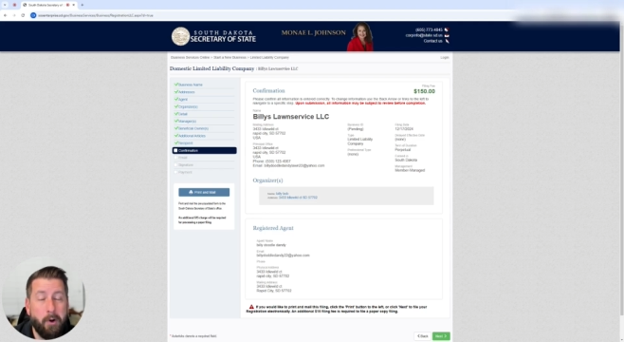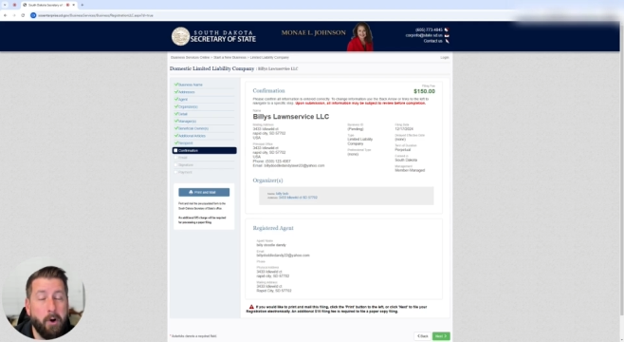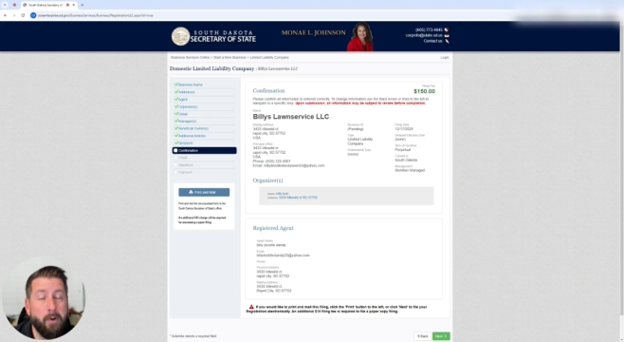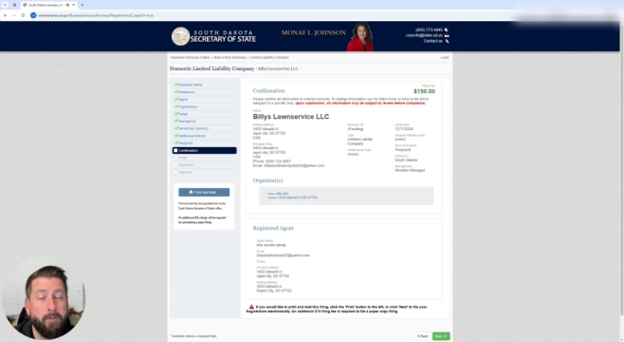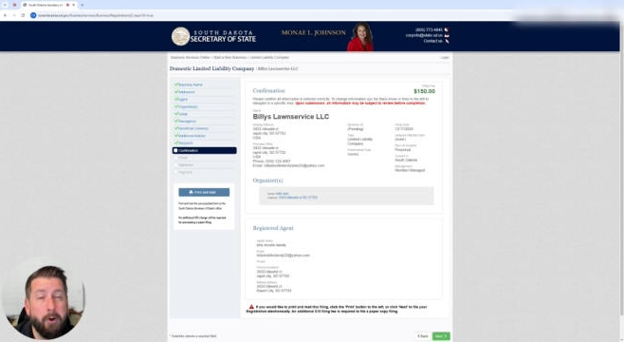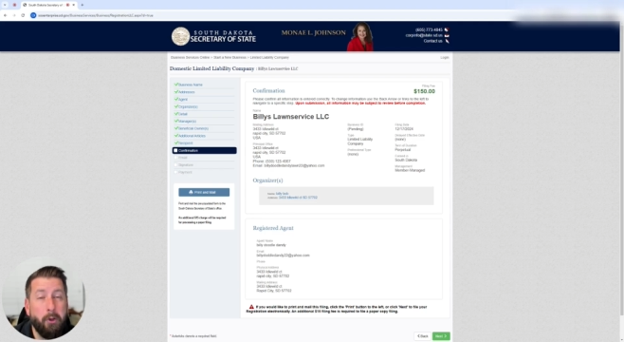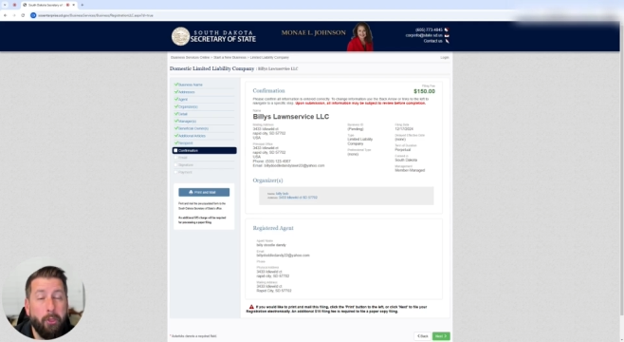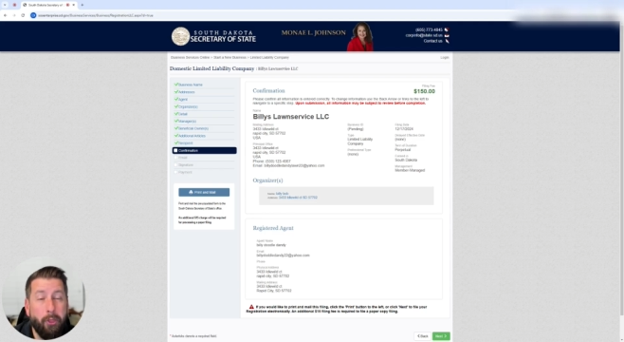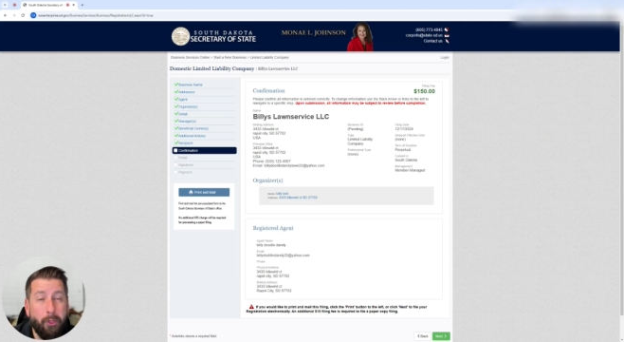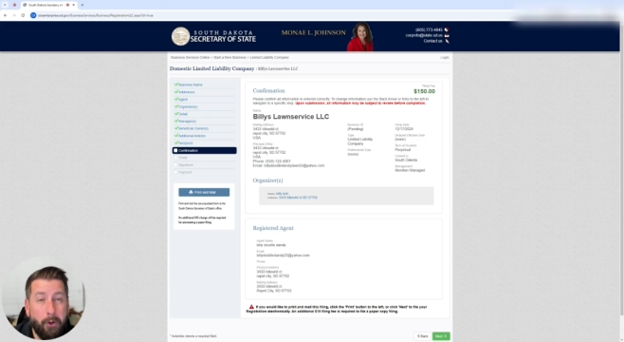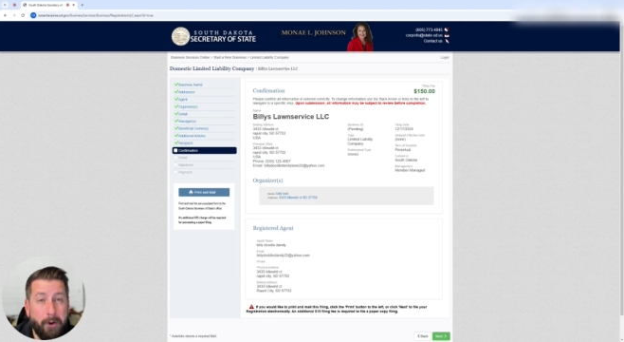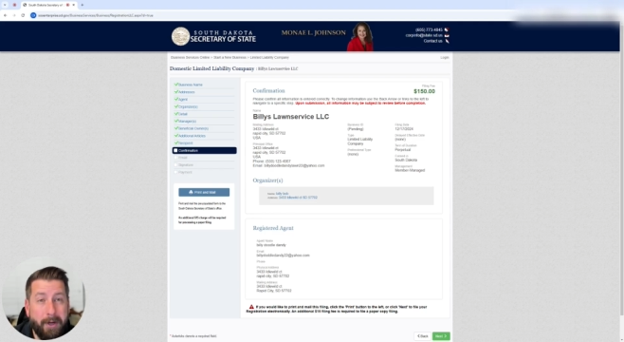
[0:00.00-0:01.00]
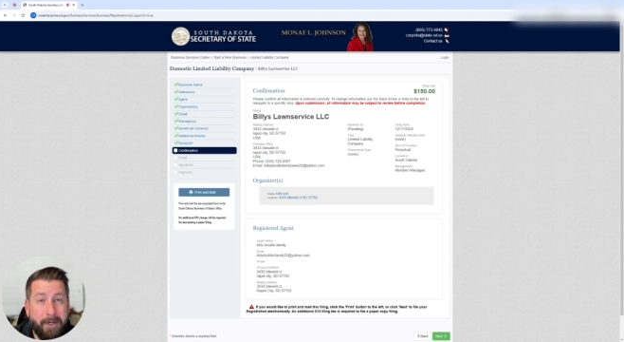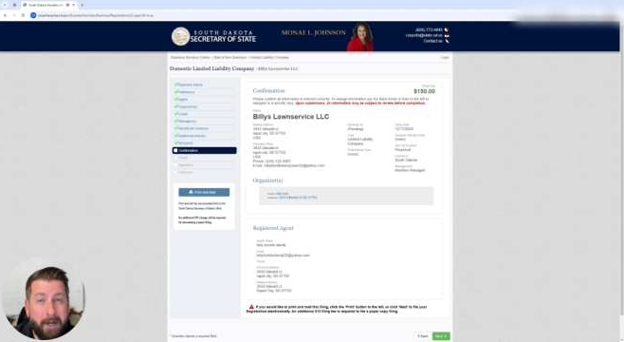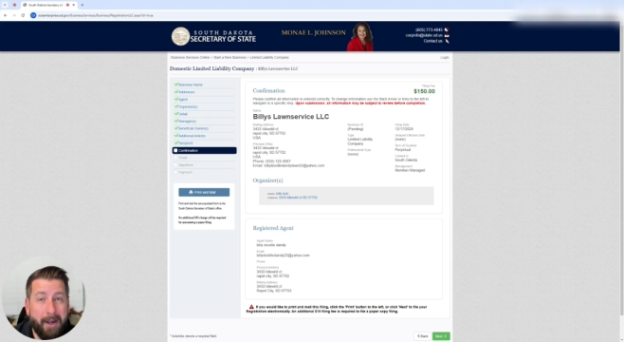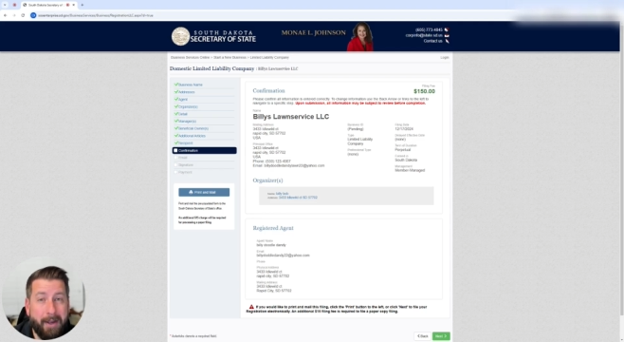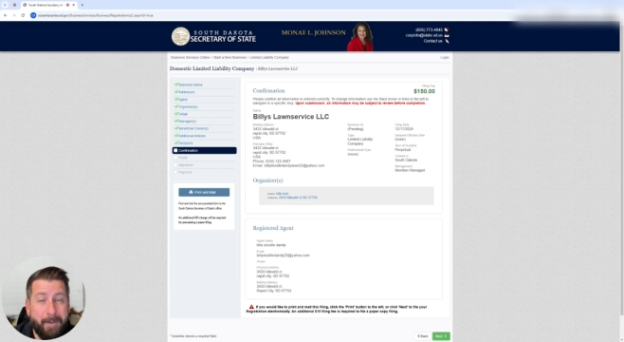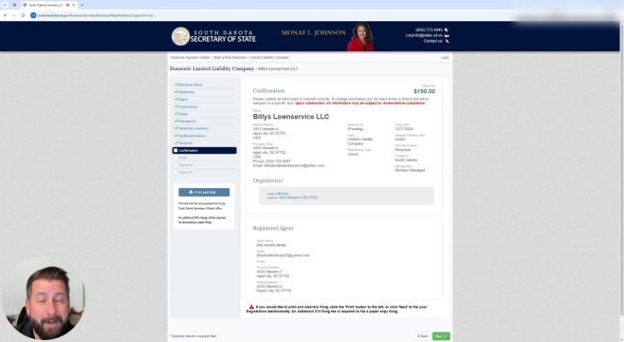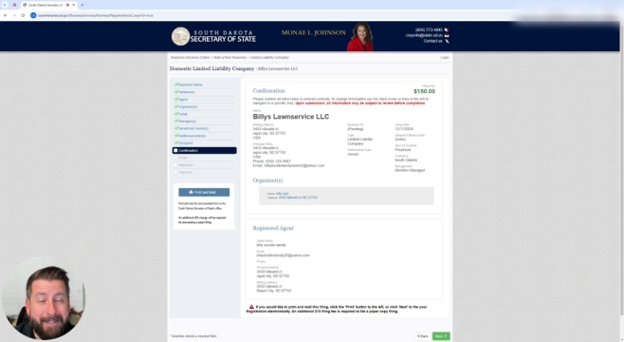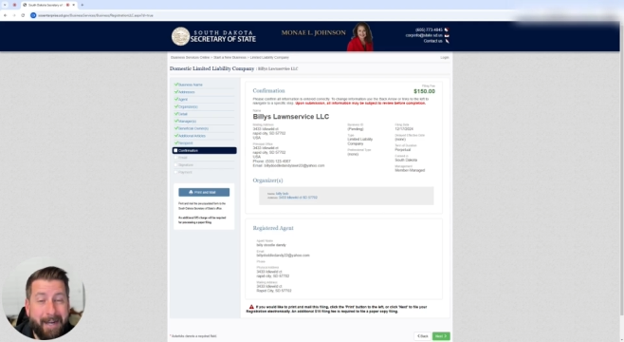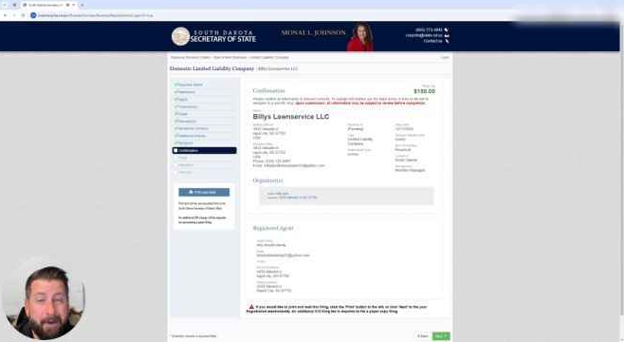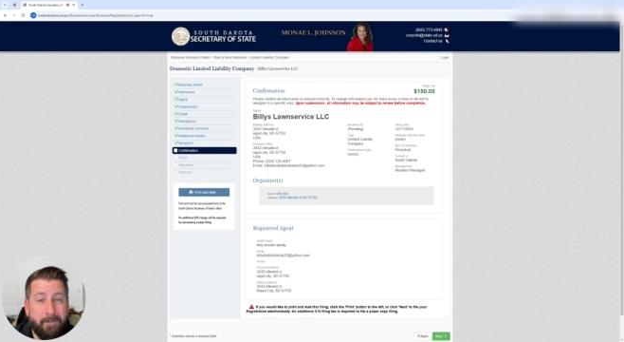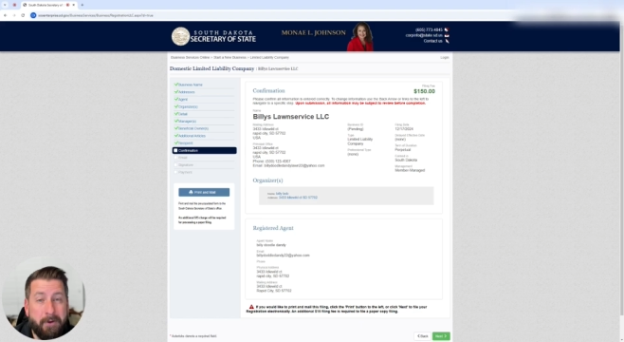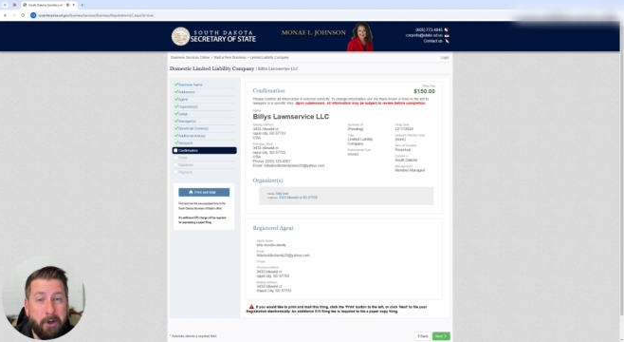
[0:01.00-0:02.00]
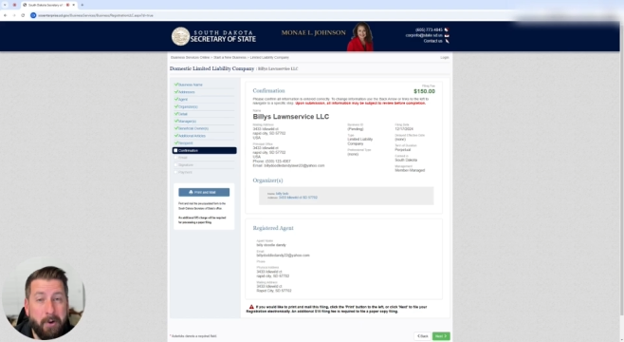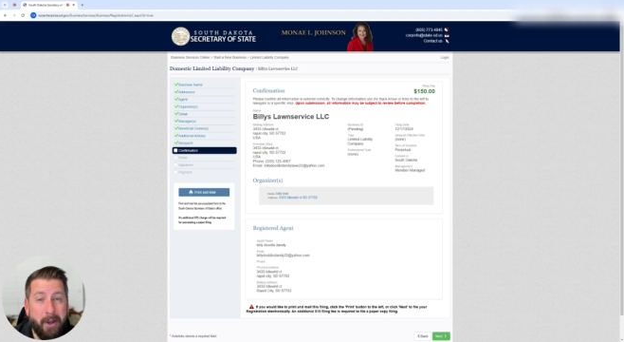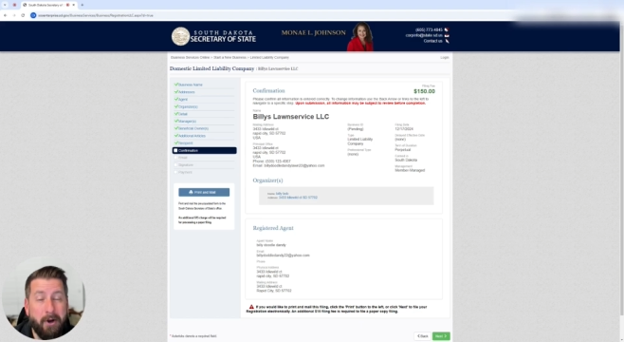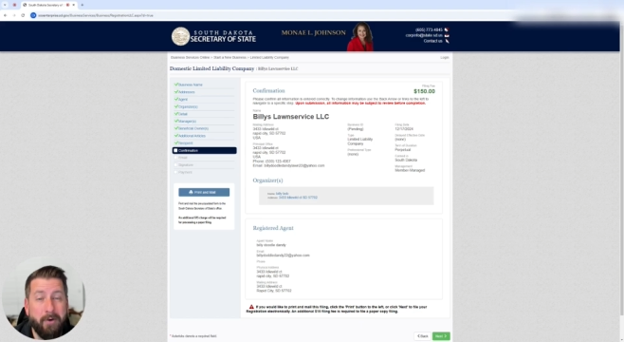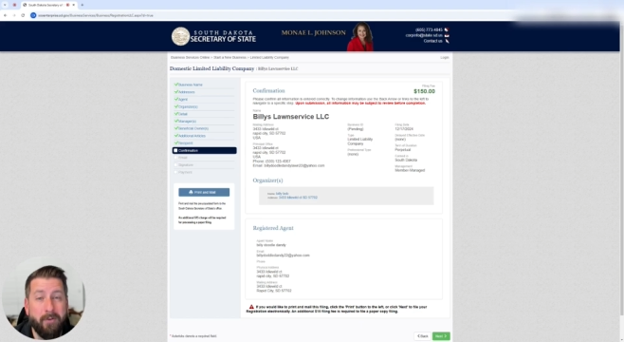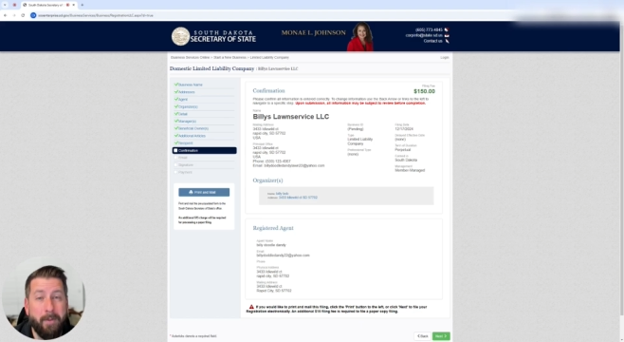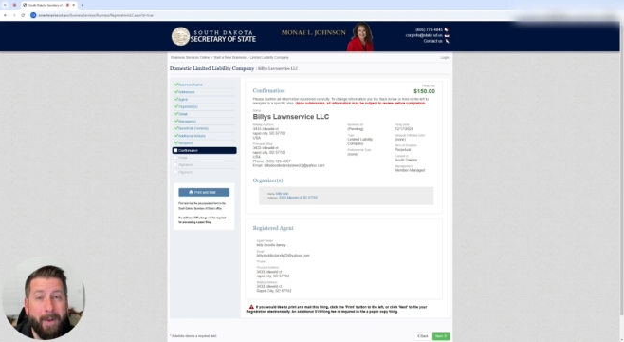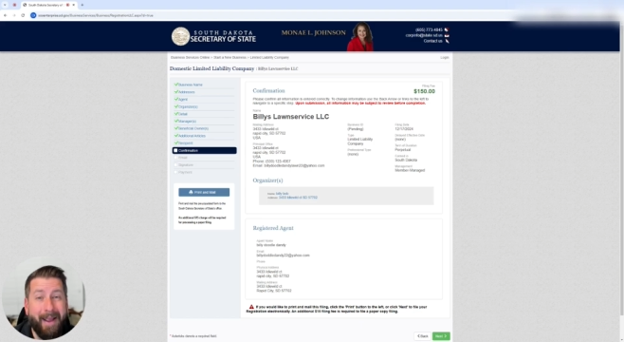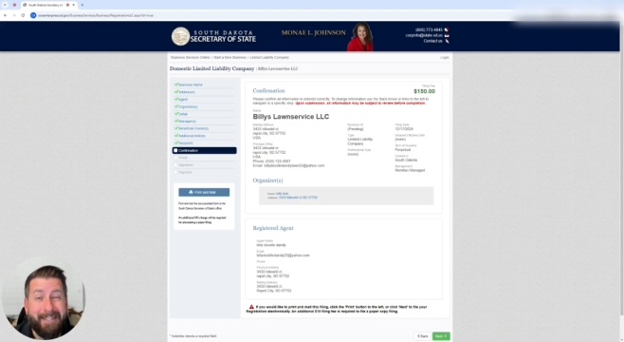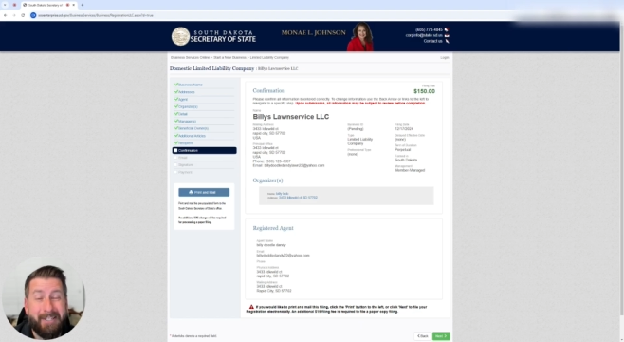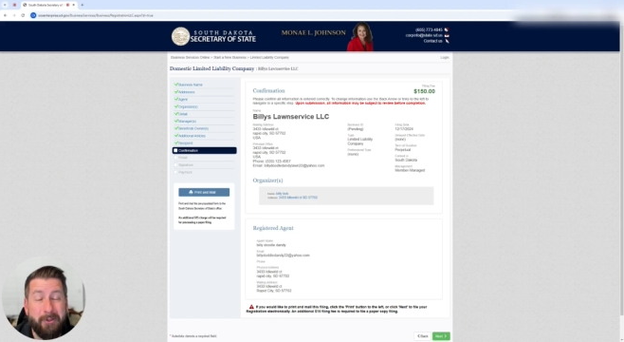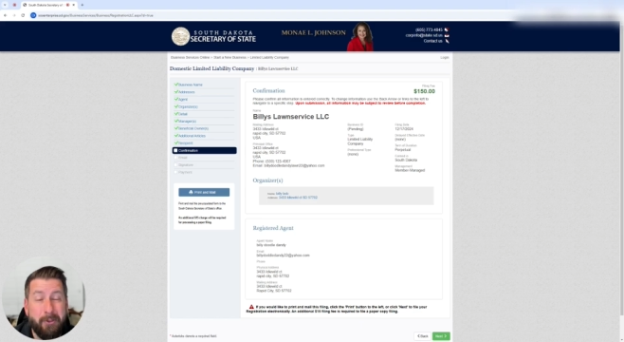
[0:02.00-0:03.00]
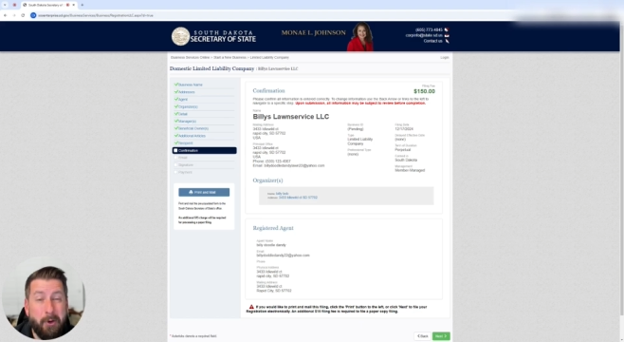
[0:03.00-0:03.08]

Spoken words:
There are over 30 documents that I've curated over the past